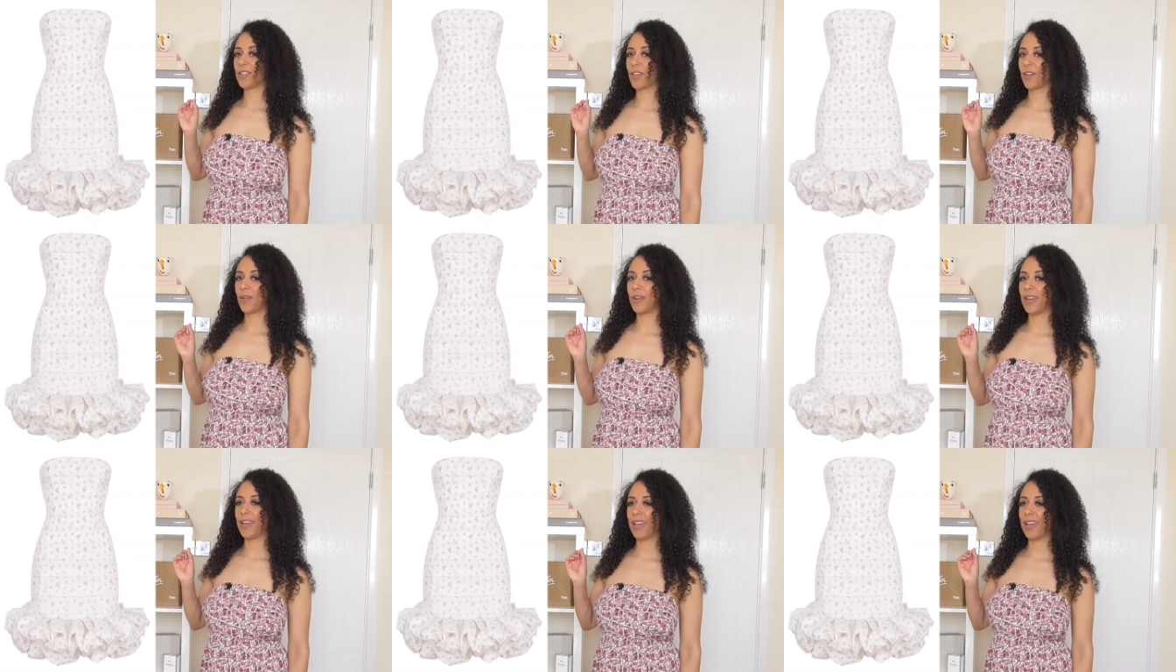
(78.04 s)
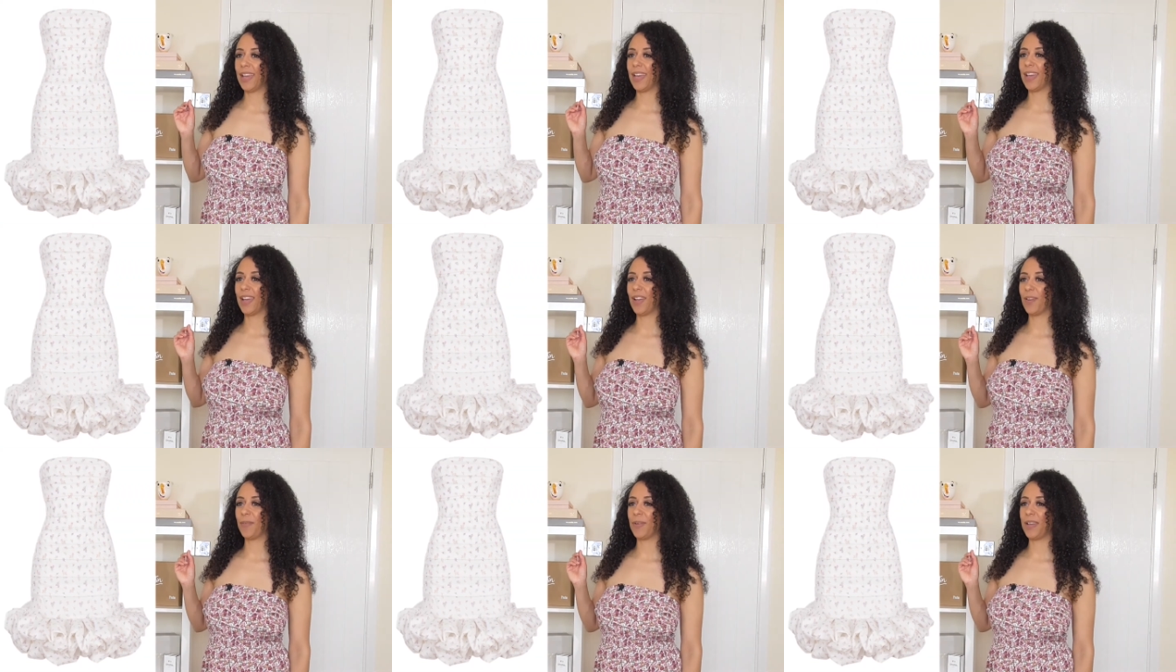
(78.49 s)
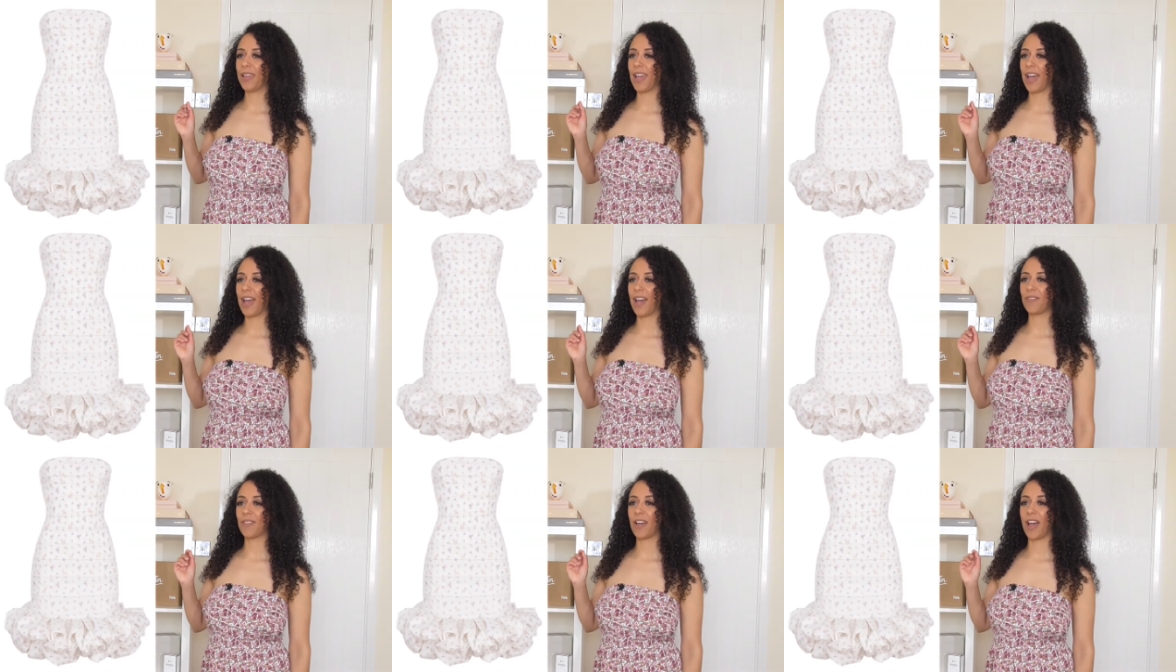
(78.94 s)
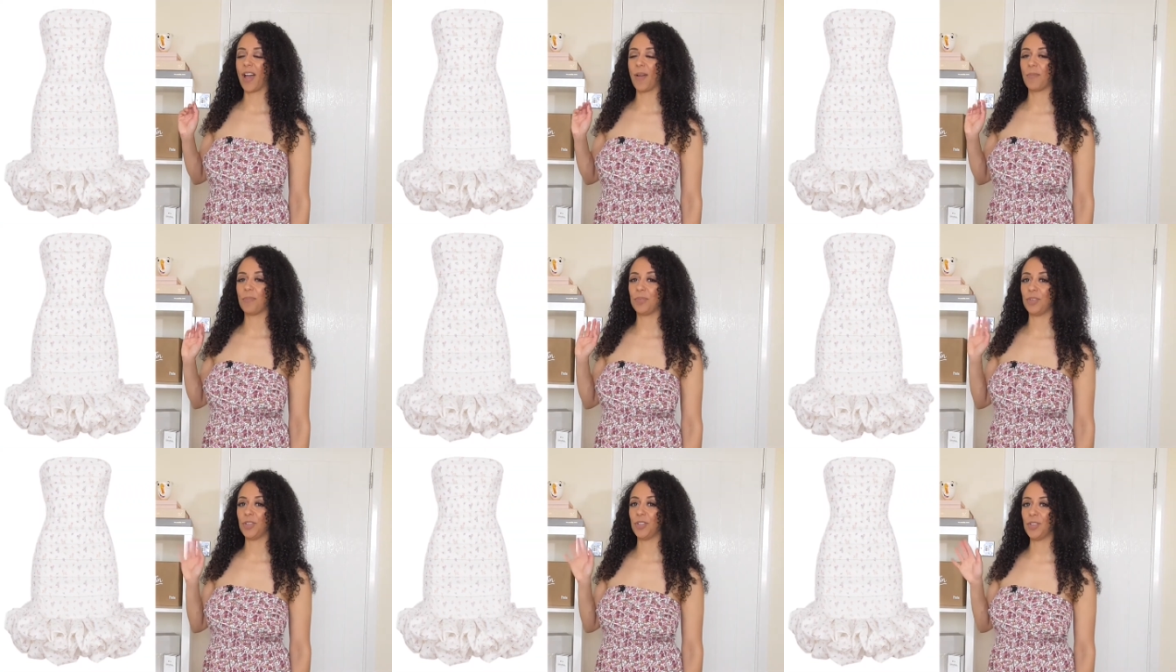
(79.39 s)
So here we have
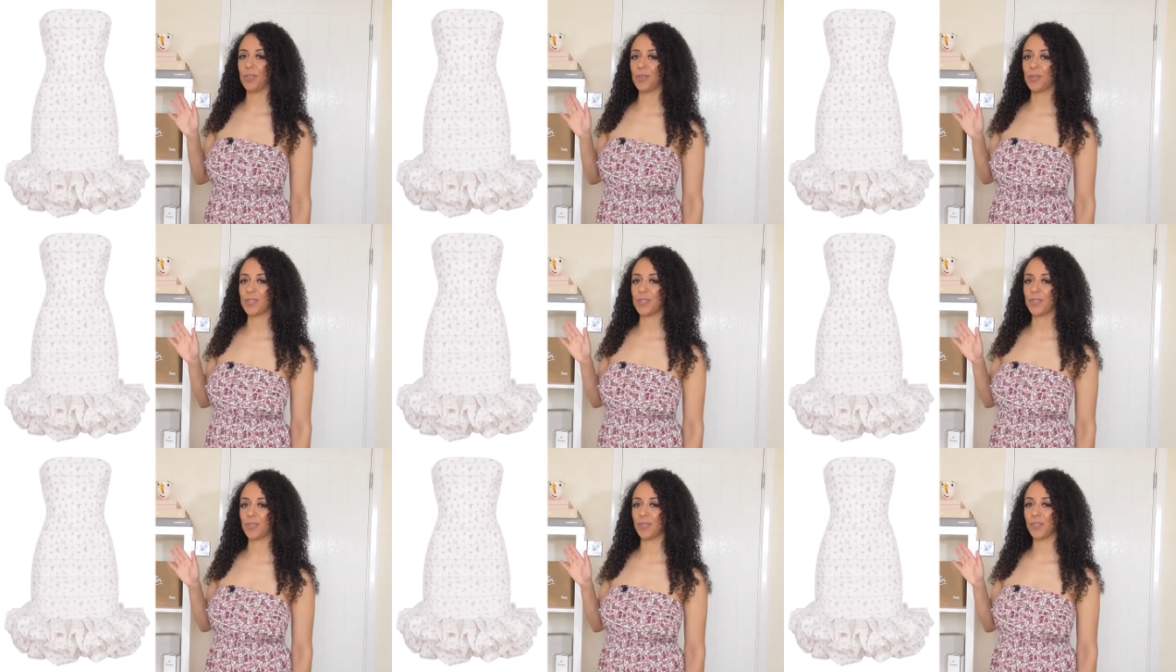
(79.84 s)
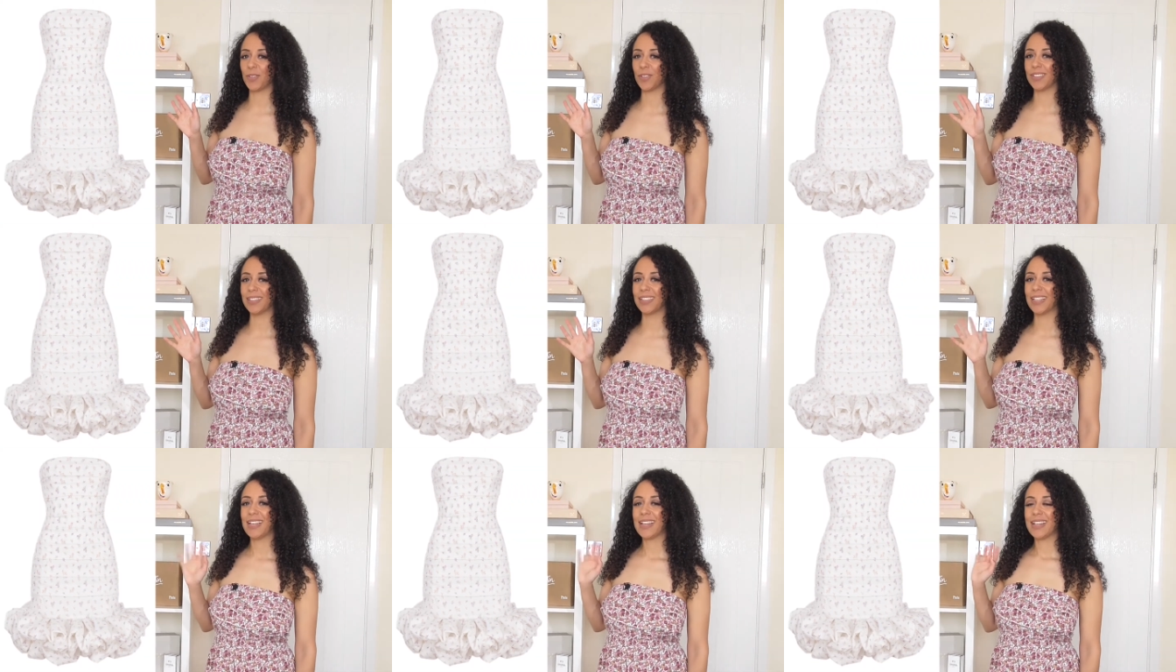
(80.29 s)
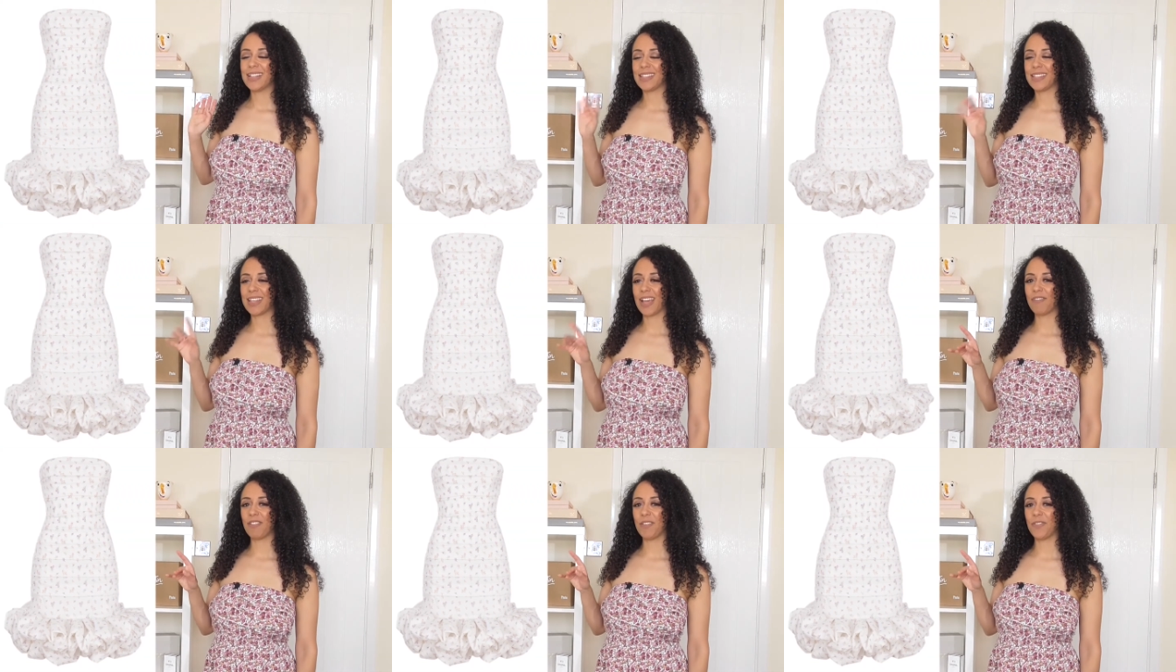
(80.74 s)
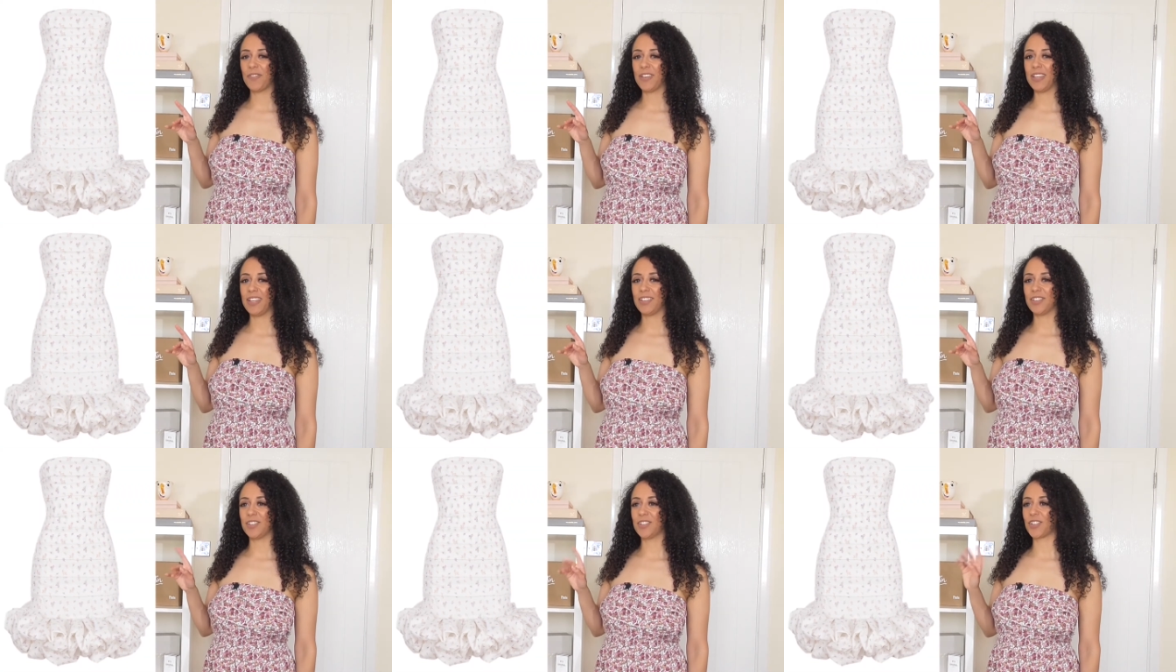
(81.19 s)
our beautiful
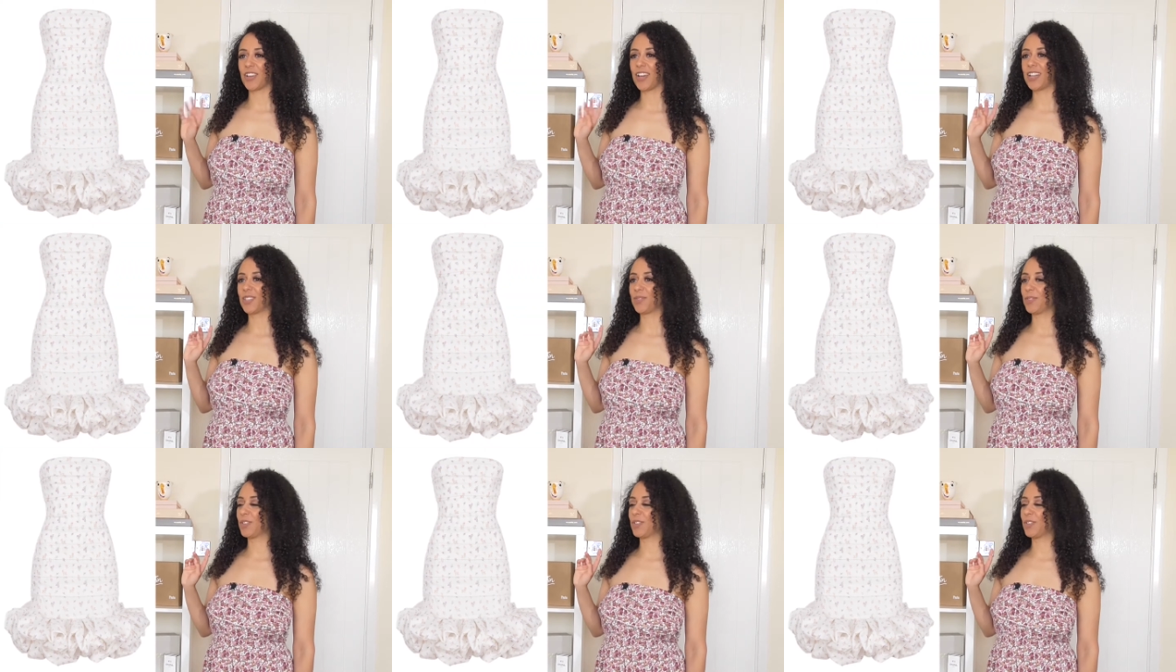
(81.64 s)
Seraphina dress,